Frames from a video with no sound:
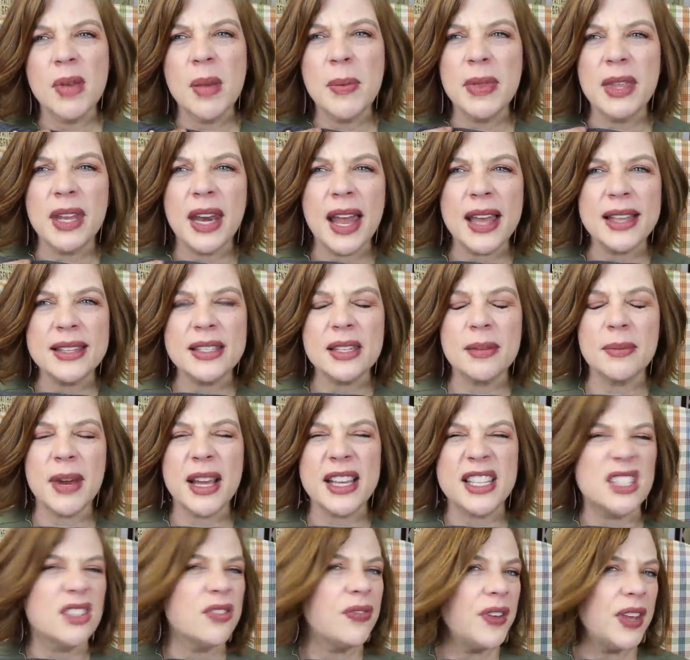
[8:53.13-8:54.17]
maybe that has some
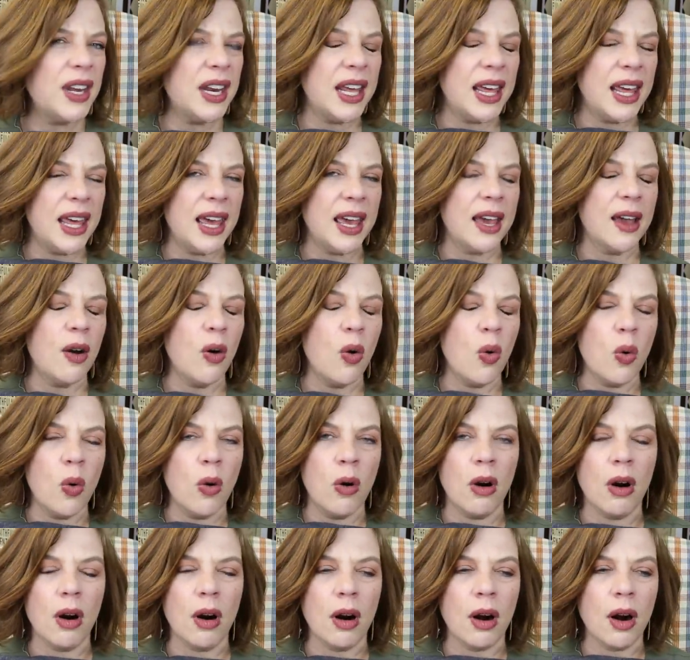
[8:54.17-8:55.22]
nice fitting,
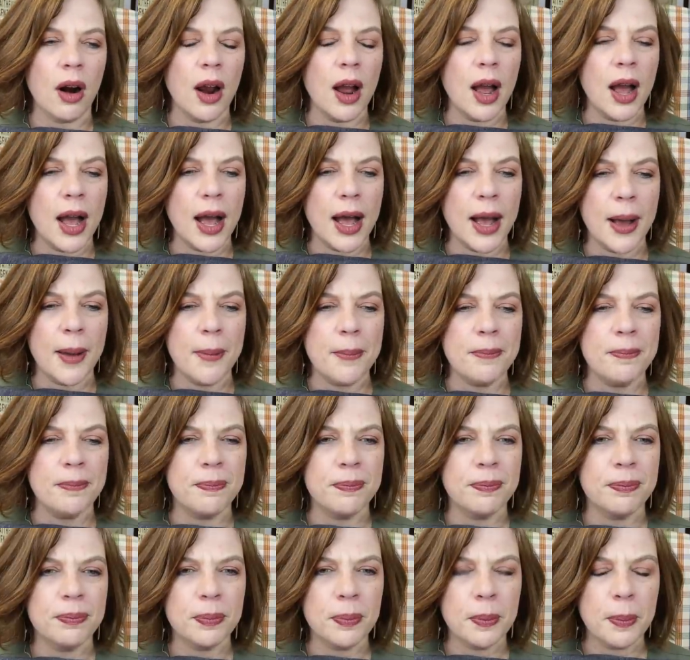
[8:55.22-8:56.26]
or,
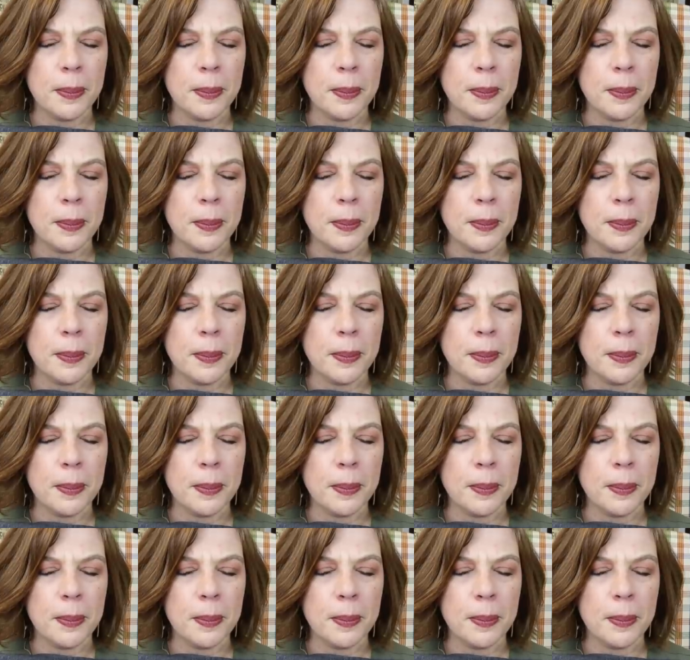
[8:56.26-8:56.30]
um,